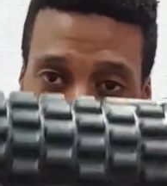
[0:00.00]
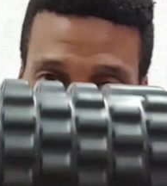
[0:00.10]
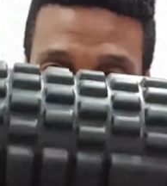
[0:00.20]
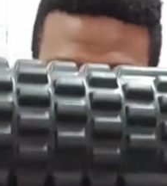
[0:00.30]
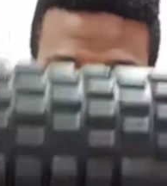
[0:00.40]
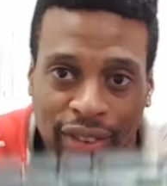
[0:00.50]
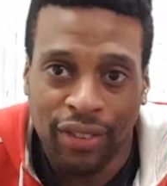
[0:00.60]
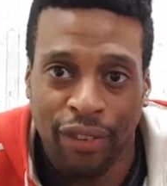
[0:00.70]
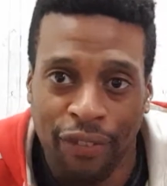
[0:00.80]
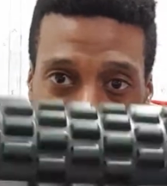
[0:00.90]

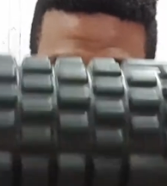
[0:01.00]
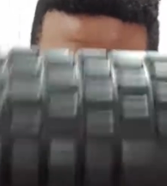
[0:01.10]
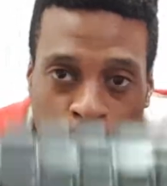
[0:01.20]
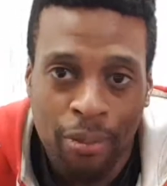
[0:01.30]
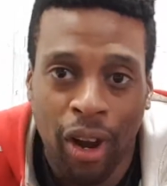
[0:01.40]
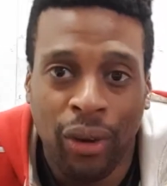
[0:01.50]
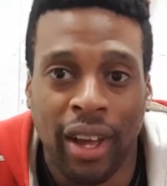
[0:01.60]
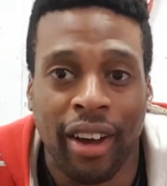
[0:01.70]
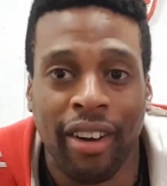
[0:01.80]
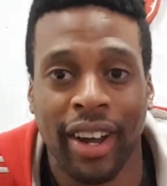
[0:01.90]
the foam roller,
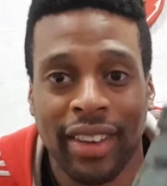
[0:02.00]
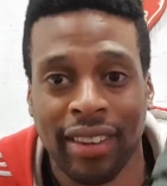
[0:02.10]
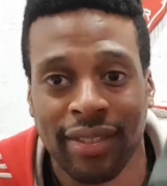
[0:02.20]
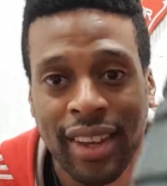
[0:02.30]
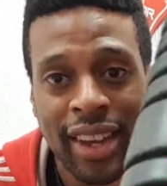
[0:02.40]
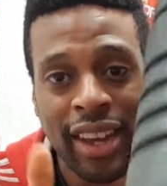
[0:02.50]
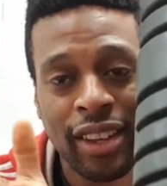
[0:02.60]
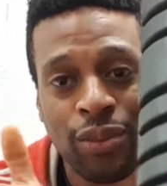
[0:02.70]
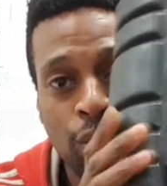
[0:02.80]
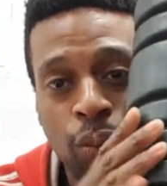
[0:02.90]
all right? This thing
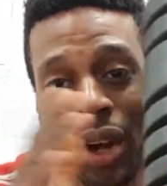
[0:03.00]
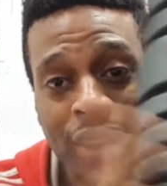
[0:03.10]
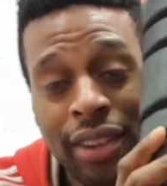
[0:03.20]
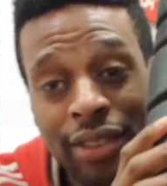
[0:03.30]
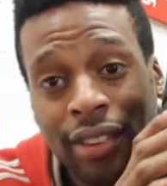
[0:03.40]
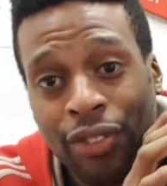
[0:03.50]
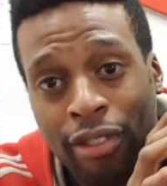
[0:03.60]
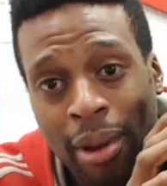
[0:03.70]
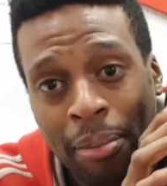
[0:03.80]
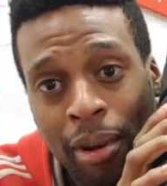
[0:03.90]
is wonders. If you
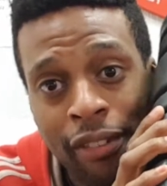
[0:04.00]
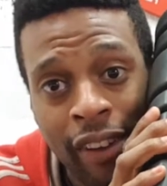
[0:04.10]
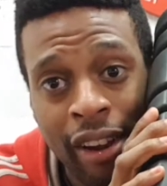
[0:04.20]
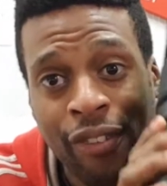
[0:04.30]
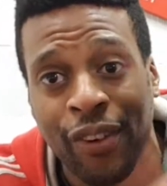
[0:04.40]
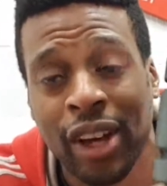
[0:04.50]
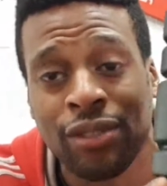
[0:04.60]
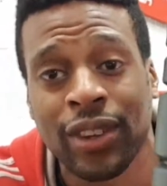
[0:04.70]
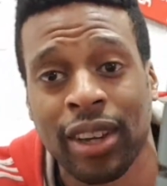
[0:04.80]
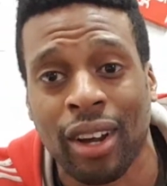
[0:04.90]
remember my very first
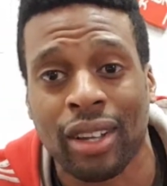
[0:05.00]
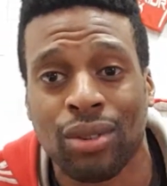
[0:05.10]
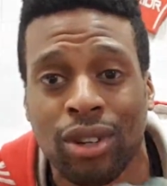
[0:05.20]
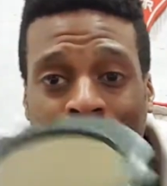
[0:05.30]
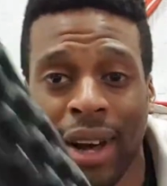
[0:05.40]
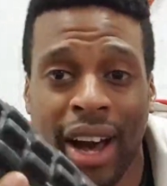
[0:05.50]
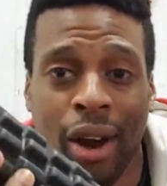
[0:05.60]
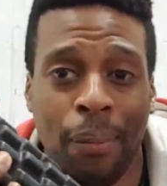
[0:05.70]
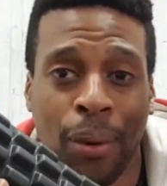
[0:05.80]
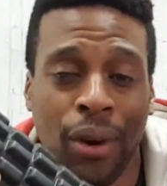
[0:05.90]
video, I talked about how
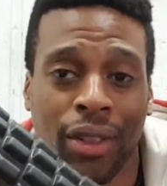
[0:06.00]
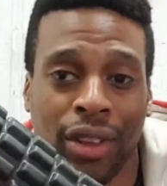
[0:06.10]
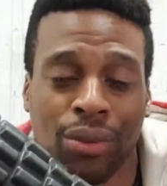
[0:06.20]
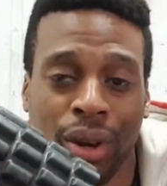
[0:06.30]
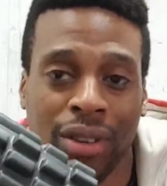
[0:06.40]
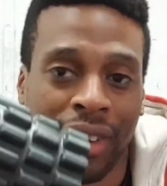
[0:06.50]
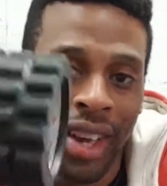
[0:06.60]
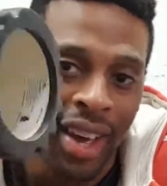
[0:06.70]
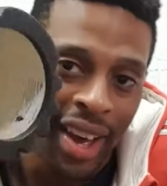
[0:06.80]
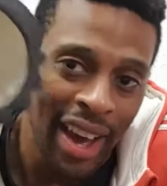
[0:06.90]
important this was.
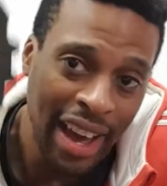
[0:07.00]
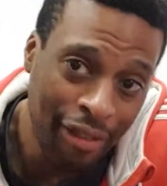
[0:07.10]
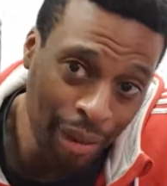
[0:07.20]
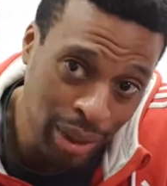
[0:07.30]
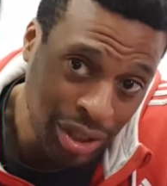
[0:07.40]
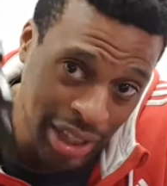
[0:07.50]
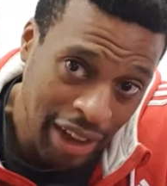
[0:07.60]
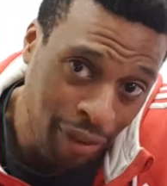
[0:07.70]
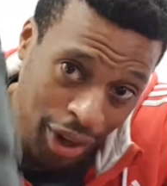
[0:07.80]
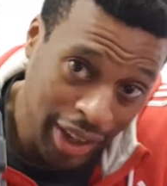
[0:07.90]
Everyone should
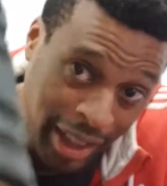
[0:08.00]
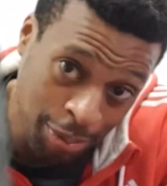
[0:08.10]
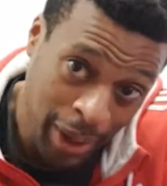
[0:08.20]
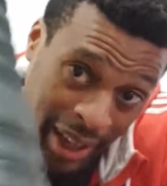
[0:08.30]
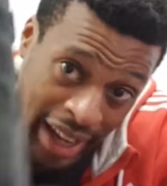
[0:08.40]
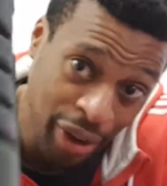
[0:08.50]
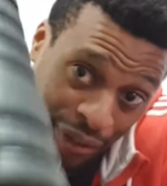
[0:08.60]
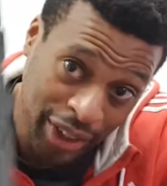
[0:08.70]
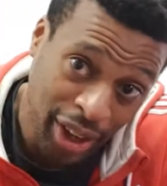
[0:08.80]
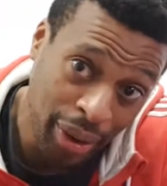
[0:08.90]
have one of these by now. If
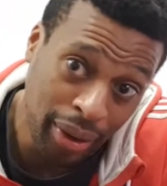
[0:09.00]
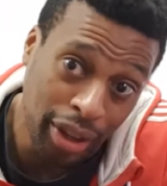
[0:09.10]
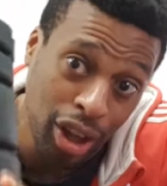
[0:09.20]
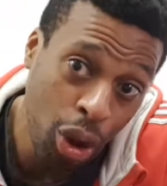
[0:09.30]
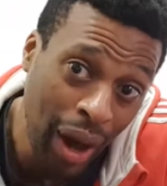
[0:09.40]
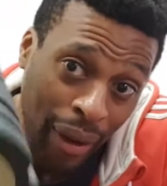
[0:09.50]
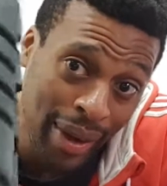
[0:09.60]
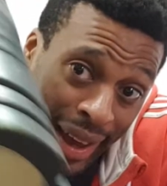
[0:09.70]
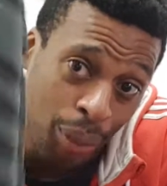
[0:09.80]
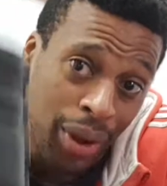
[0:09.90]
you don't, go out and
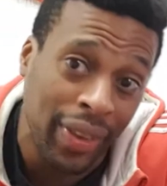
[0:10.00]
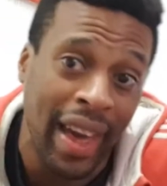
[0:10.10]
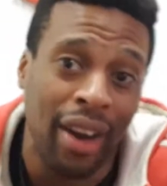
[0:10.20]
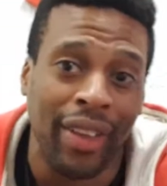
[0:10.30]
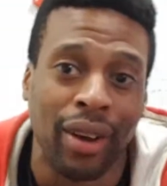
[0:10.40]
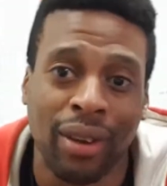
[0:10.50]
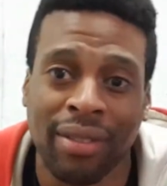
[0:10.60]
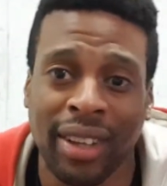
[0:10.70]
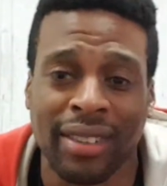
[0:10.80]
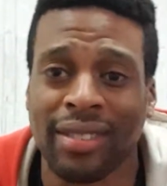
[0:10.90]
get one now. They
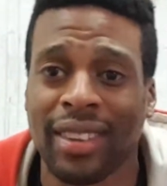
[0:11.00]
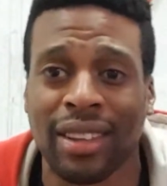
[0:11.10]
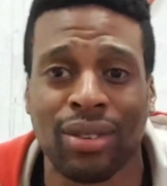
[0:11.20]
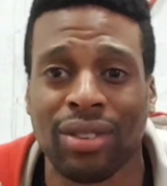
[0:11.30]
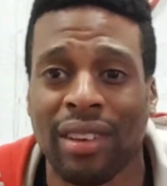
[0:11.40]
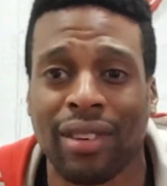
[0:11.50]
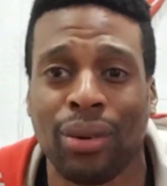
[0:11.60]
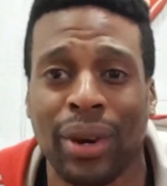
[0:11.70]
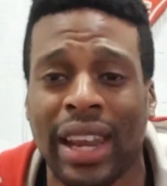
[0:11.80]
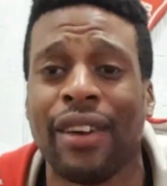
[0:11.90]
cost like 6 or 7
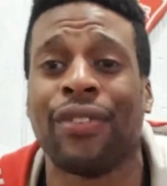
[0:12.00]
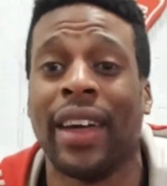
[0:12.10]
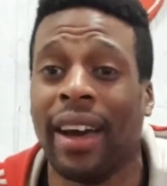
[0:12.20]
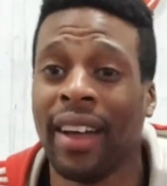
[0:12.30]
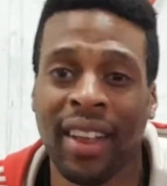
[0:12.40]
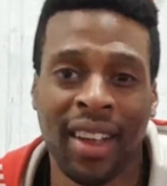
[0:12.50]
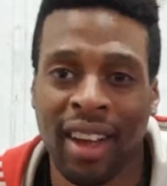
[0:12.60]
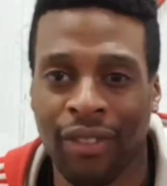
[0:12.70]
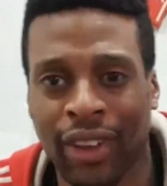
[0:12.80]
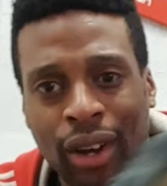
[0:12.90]
quid, if that.
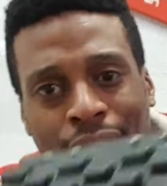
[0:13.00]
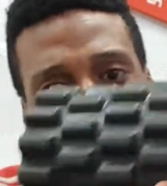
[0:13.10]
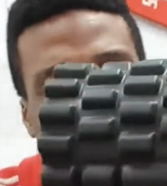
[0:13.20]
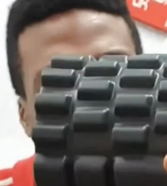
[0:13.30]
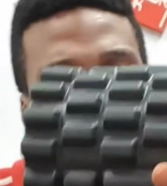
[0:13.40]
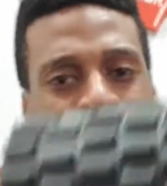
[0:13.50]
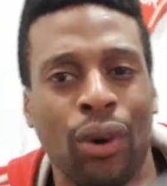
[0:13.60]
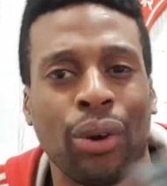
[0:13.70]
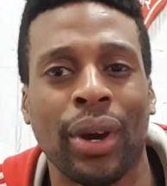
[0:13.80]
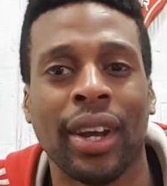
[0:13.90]
I think I got this one for
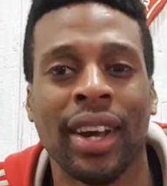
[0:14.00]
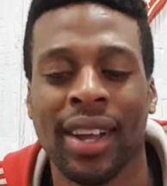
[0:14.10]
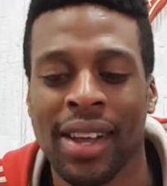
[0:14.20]
4 quid.